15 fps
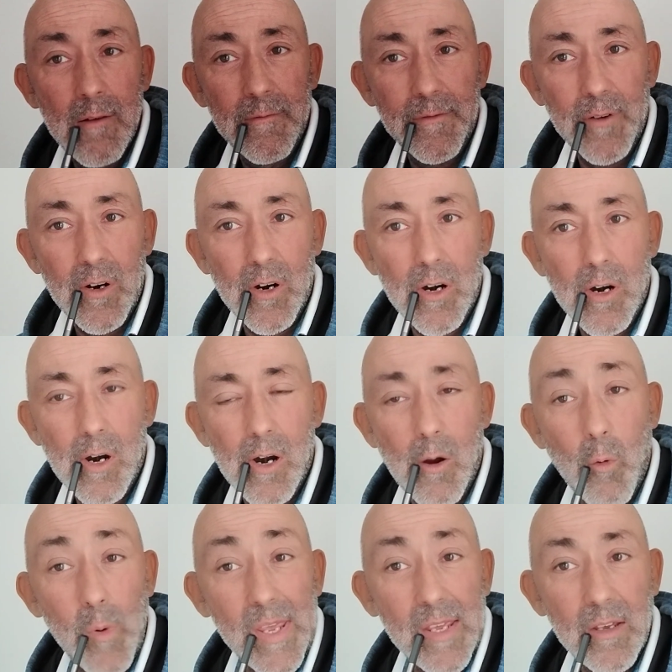for
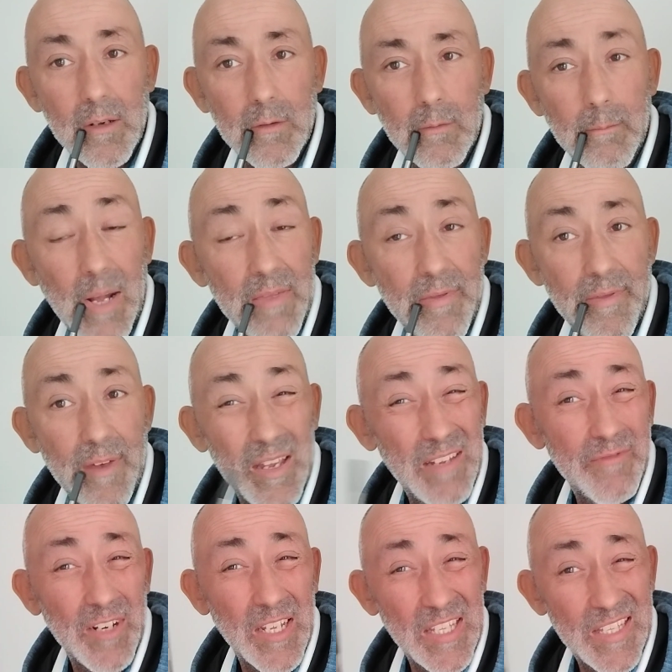a week, month,
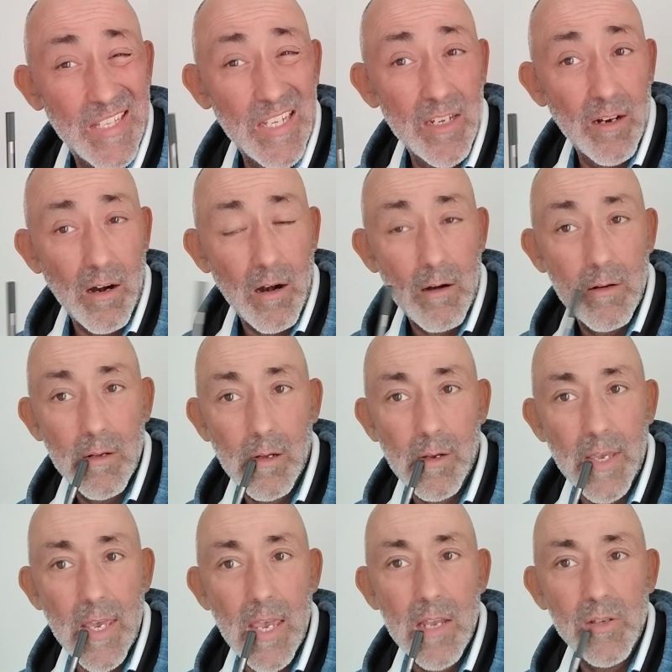even a year.
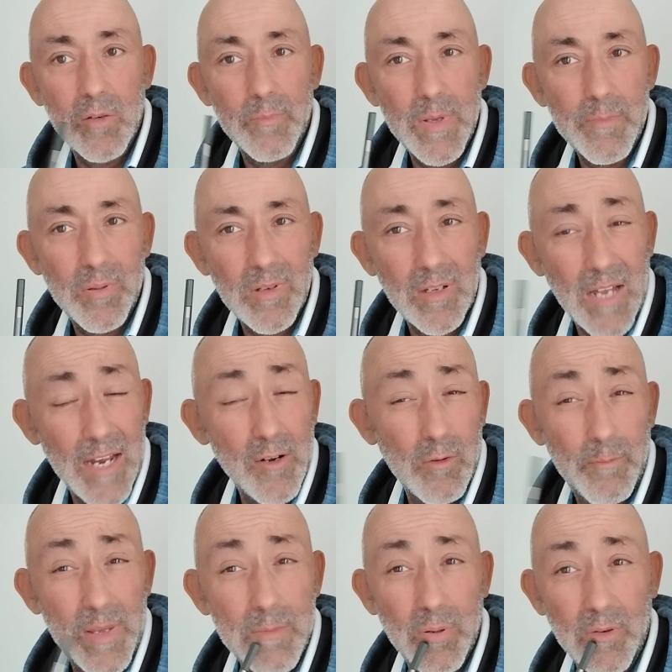Okay, so I know
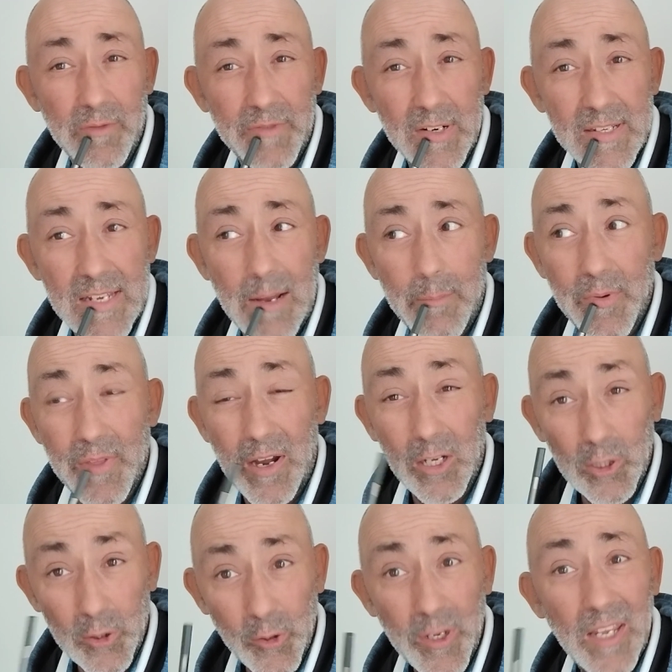people, for example, that are
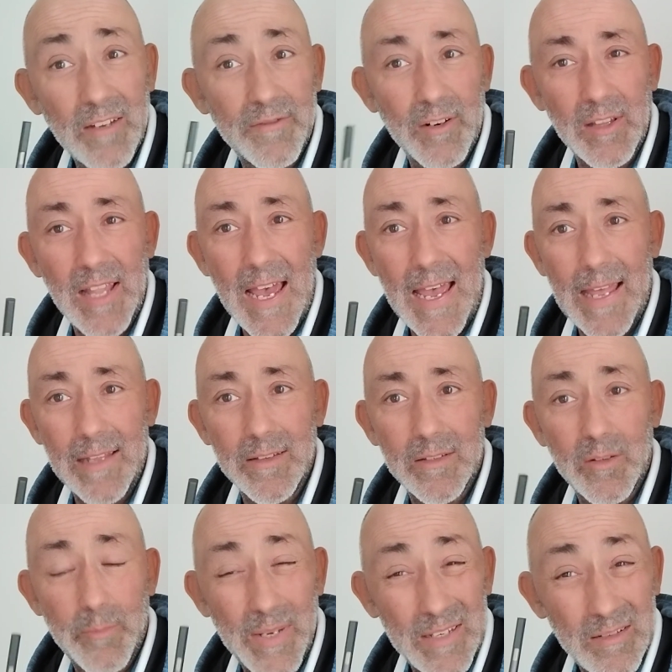looking for land
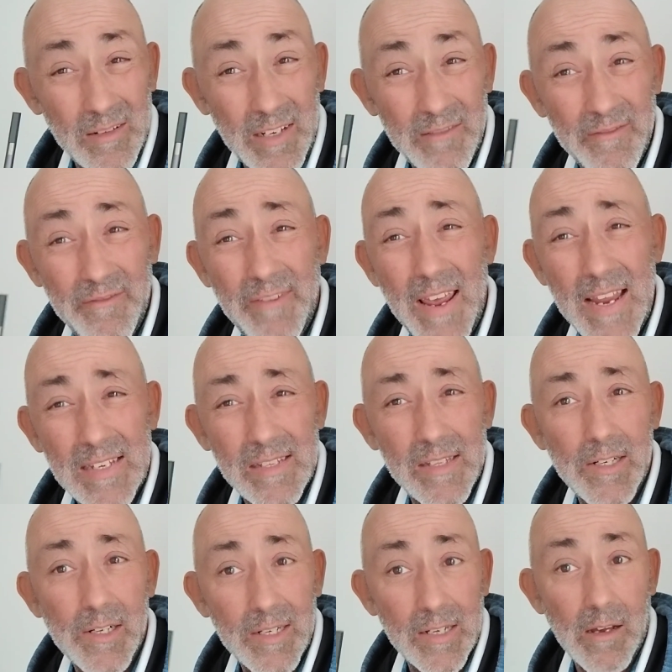to basically invest
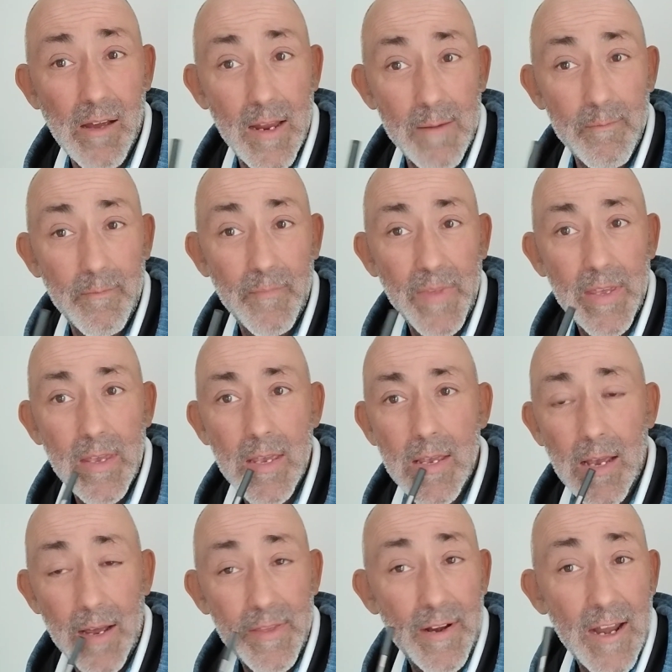their time
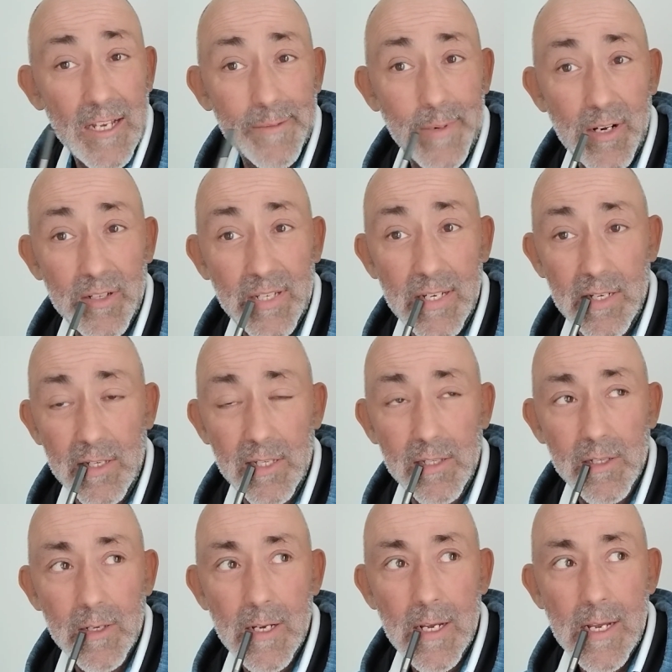and their
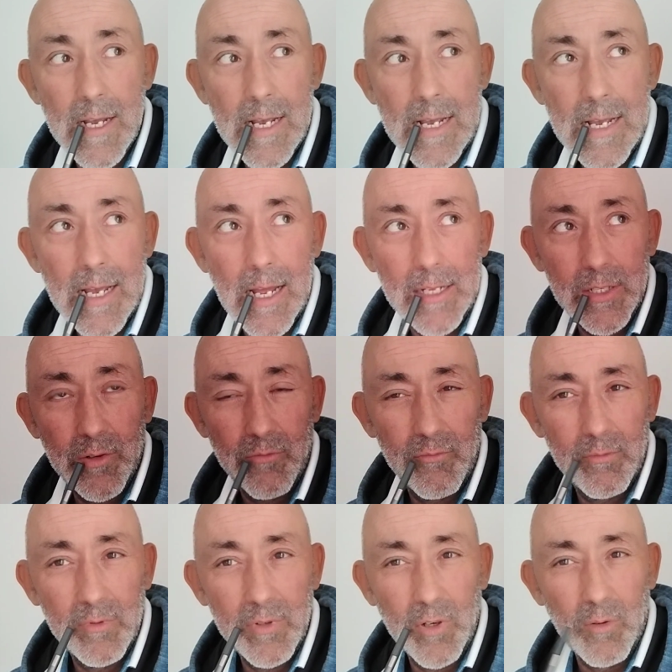expertise and
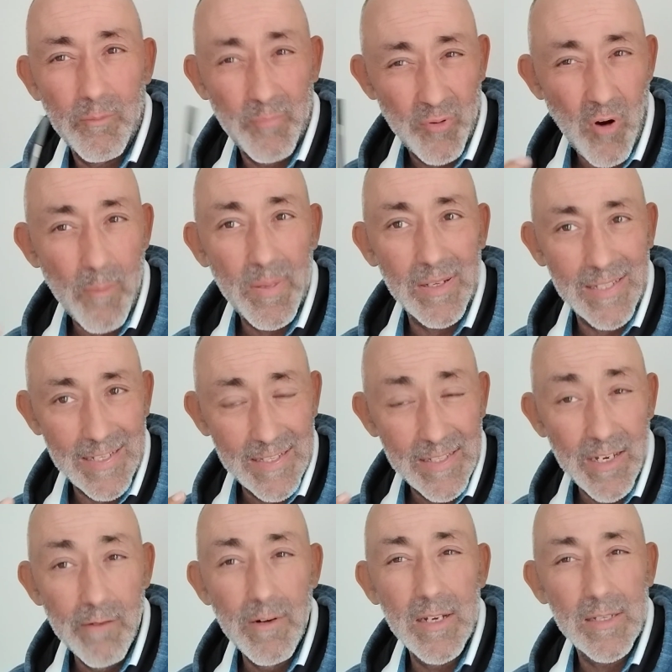to, properly,
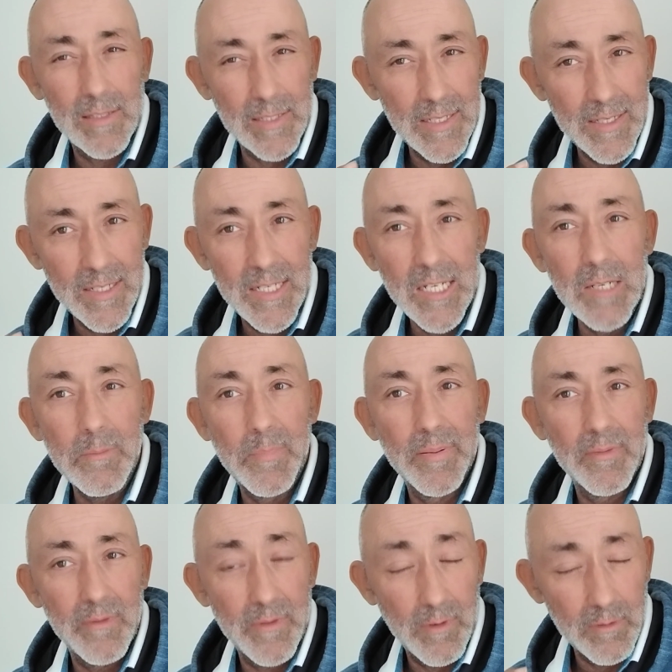seriously,
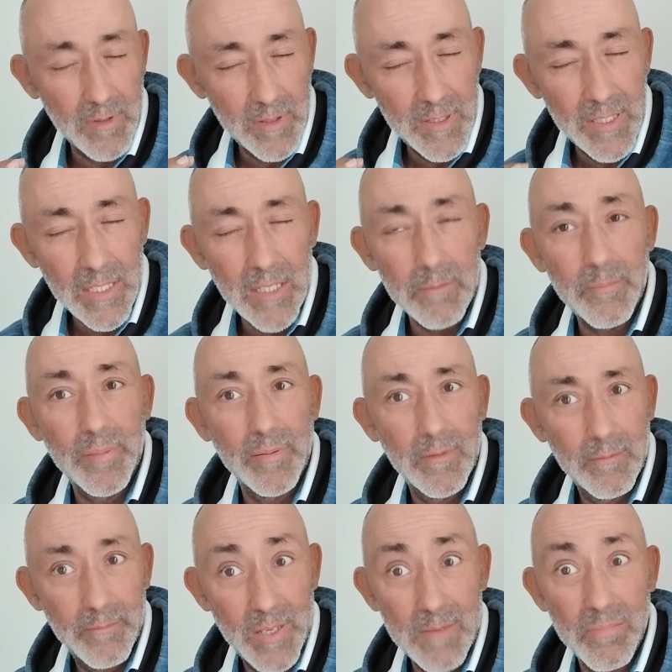they're deep
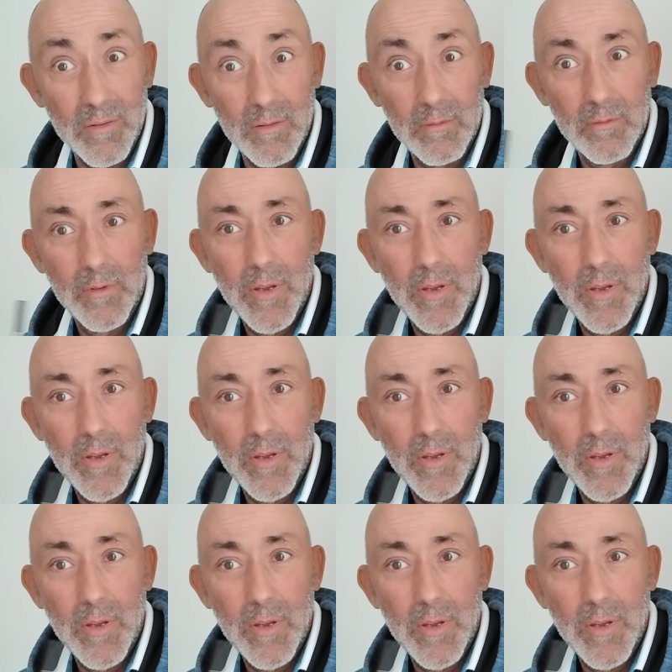people.